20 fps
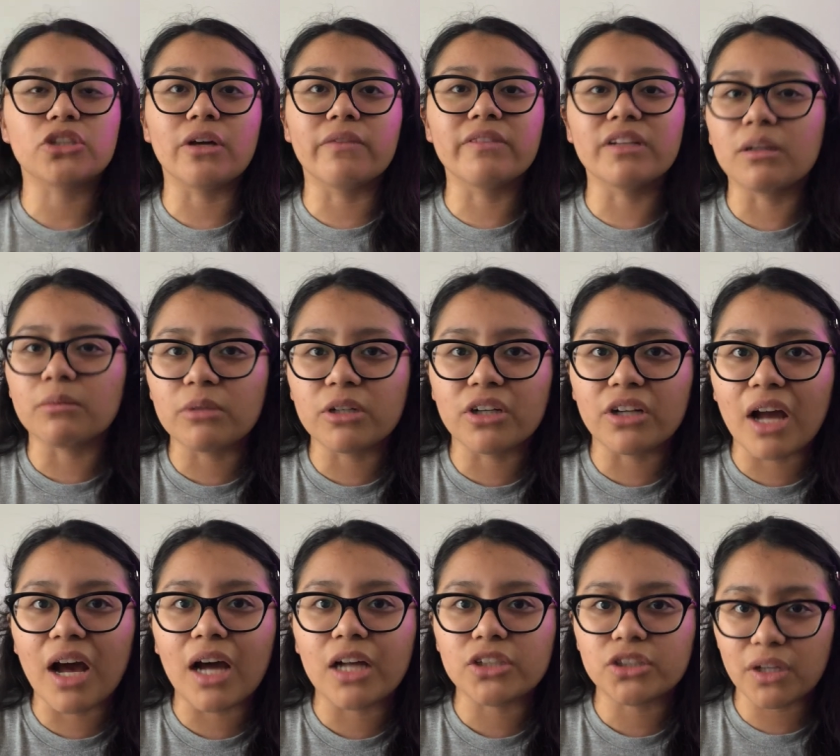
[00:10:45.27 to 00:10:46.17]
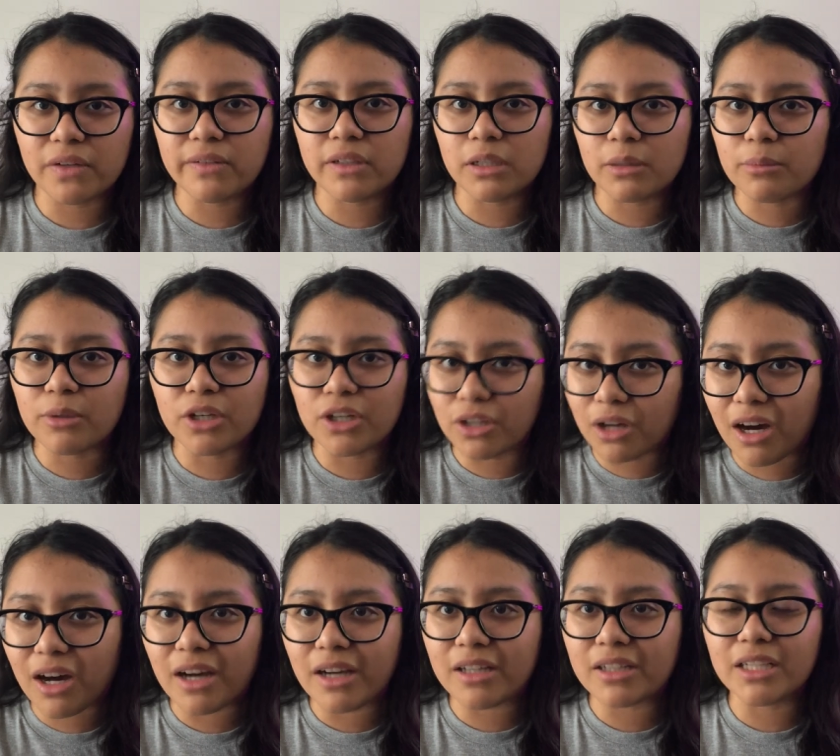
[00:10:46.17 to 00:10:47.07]
do you have the number or not do you have the number or
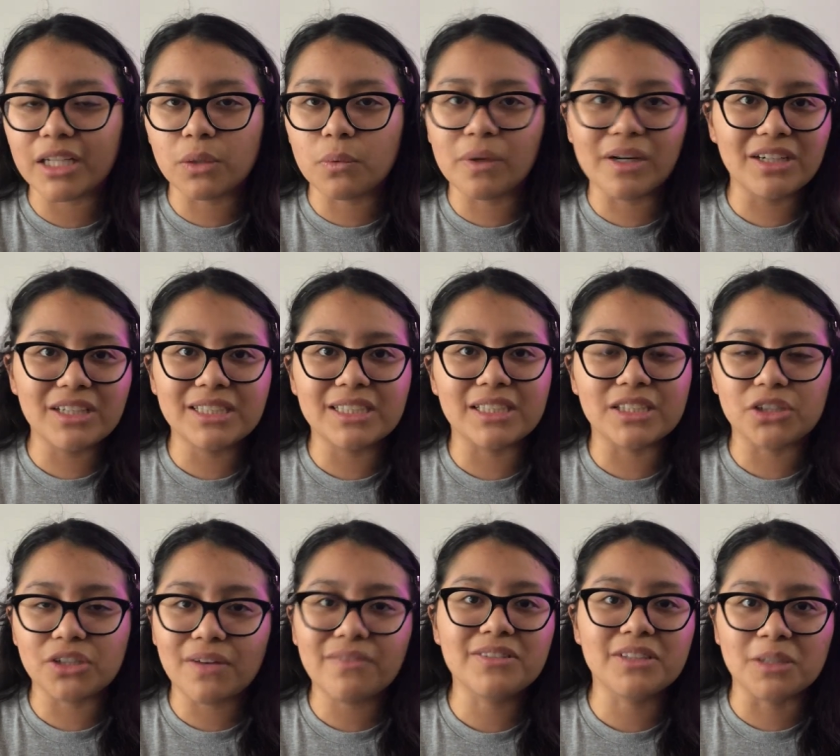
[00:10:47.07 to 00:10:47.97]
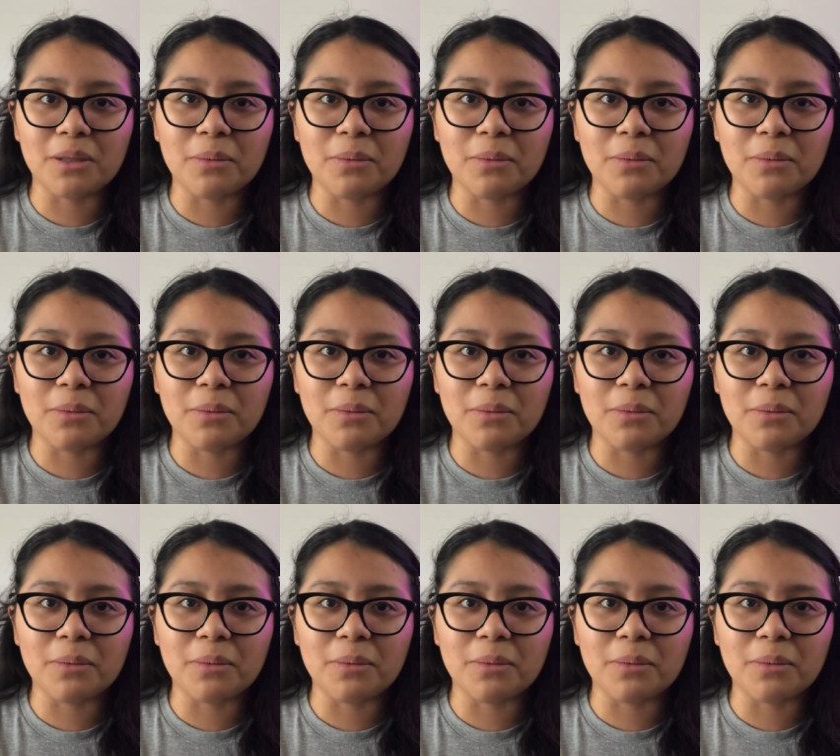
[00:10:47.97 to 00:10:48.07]
not like where is it do you have the